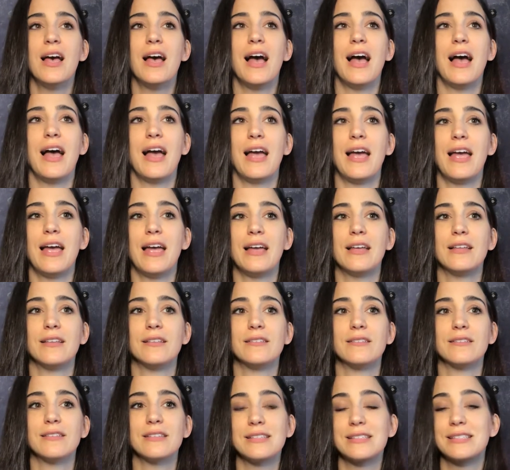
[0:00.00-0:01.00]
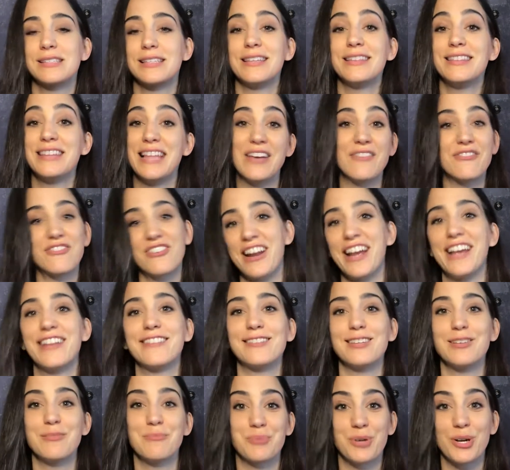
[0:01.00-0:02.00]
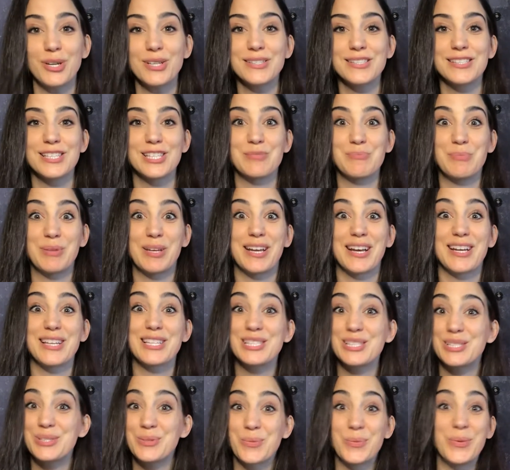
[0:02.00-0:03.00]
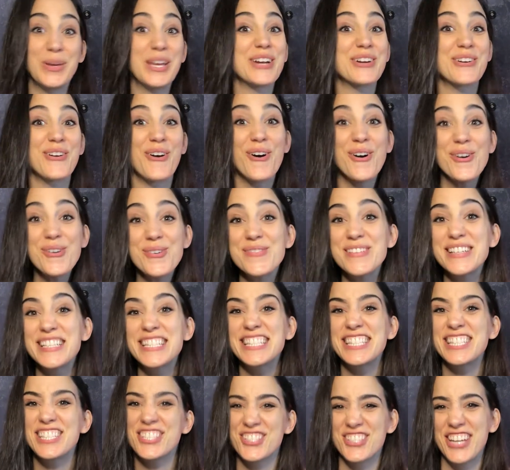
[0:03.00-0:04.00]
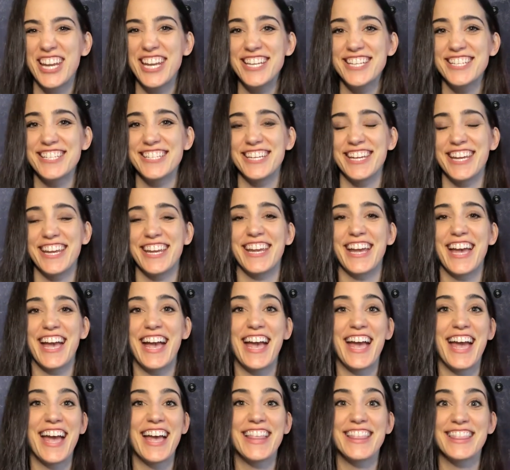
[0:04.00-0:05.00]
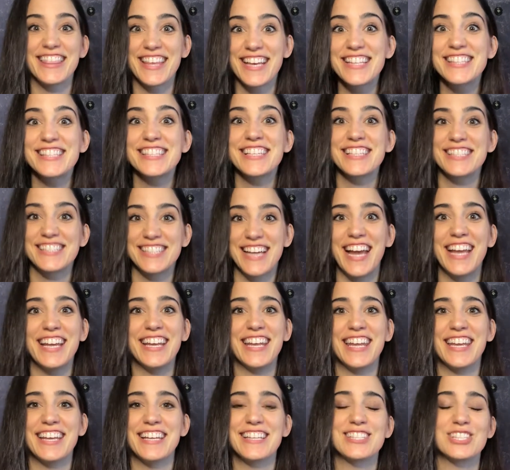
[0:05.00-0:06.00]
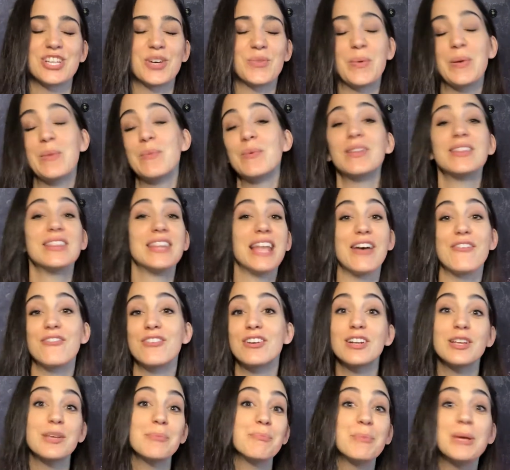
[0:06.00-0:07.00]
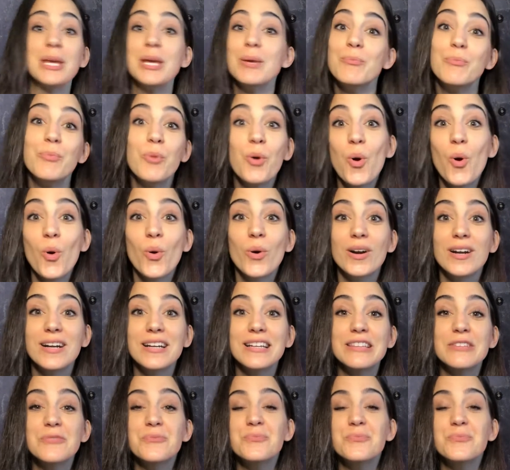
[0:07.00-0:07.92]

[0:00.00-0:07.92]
and it's a never-ending process because we are always changing, and that's exciting. So we will never be bored.